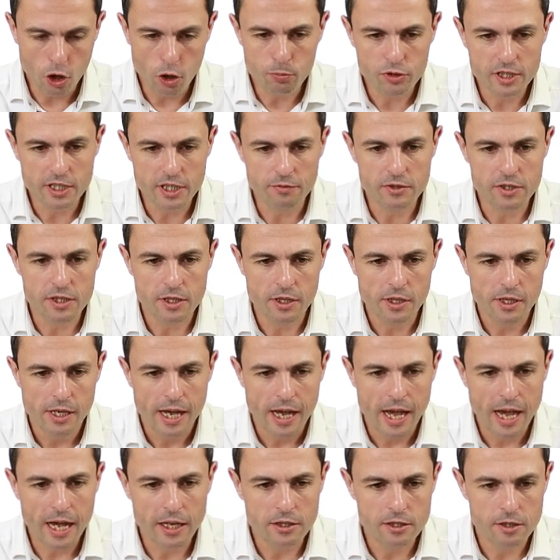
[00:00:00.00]
operatives
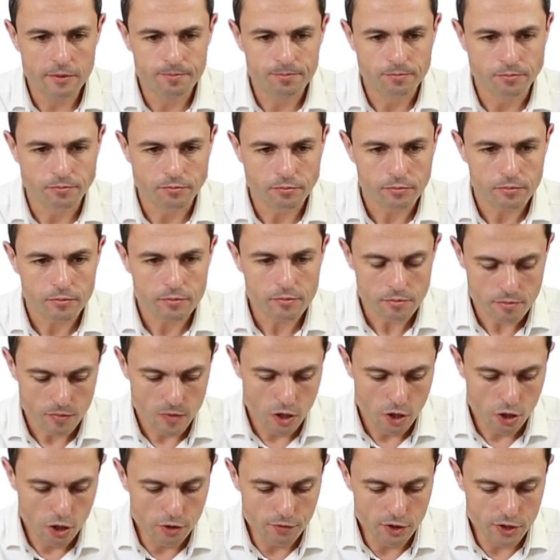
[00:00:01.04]
and
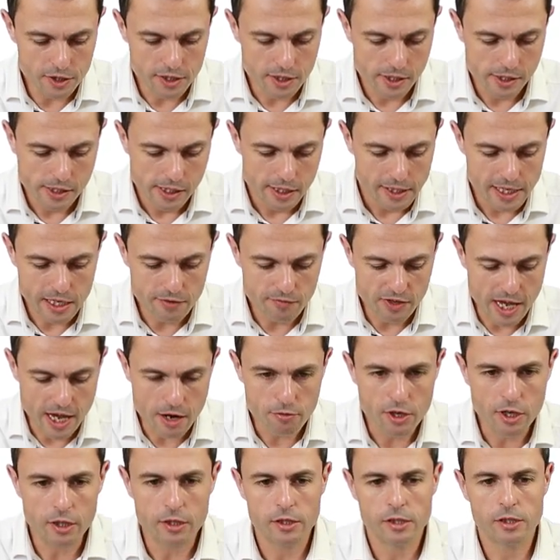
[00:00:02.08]
others in the
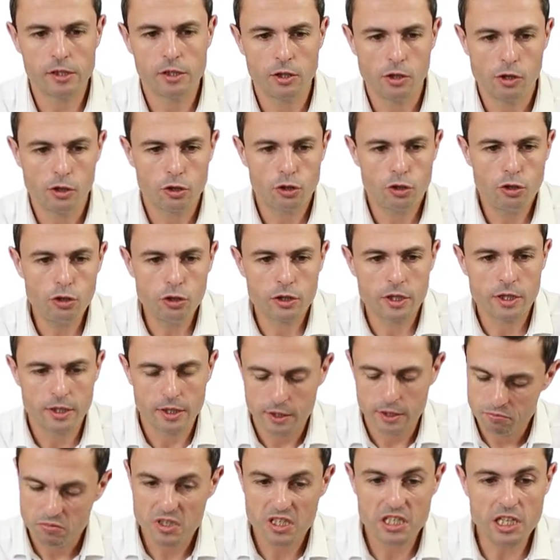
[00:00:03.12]
area could
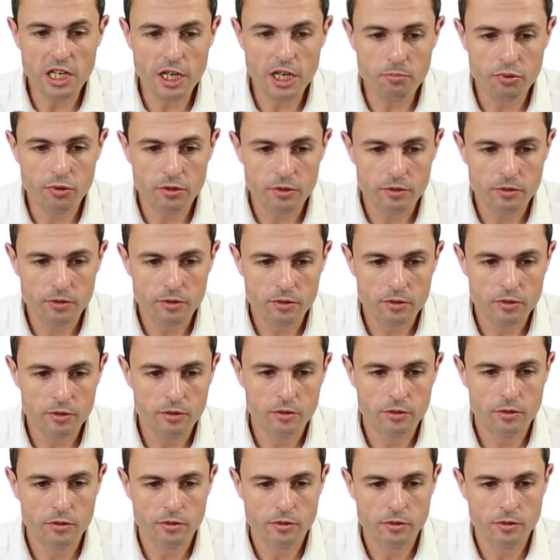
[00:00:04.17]
slip
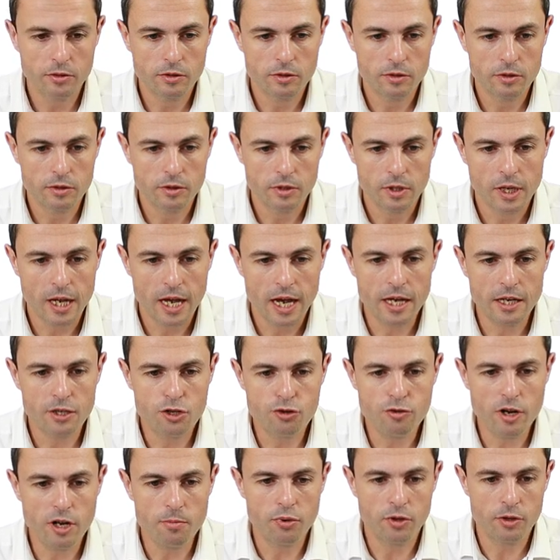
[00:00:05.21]
and
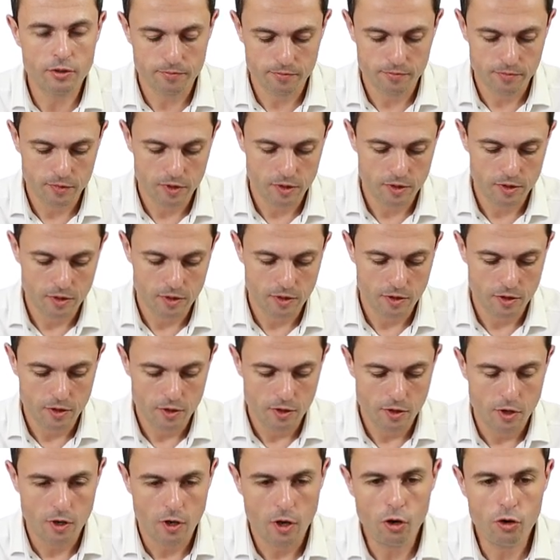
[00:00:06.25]
trip
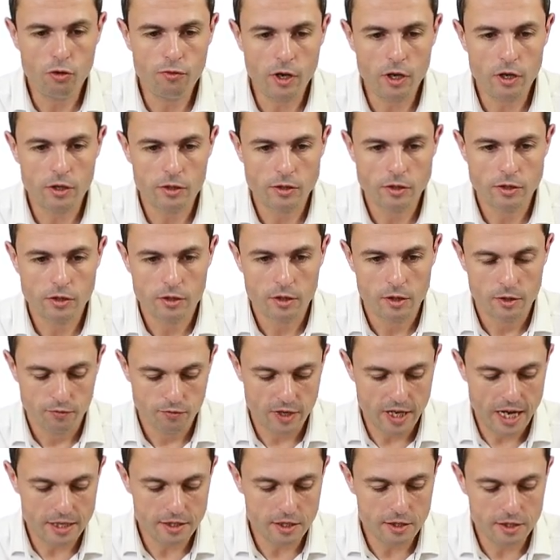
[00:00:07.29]
over
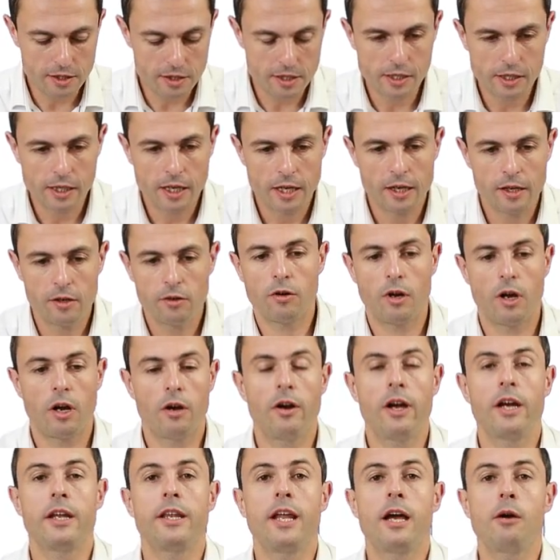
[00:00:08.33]
the hazards. All
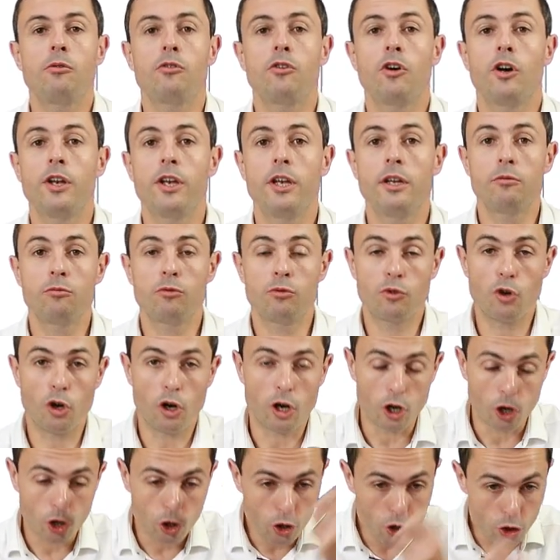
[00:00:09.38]
right, now we've
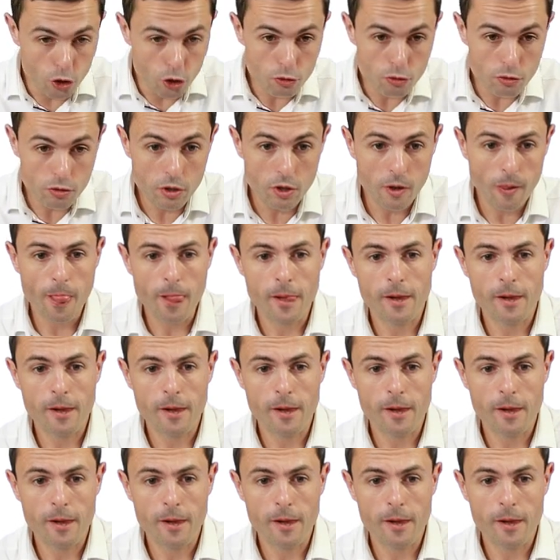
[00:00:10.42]
got a who,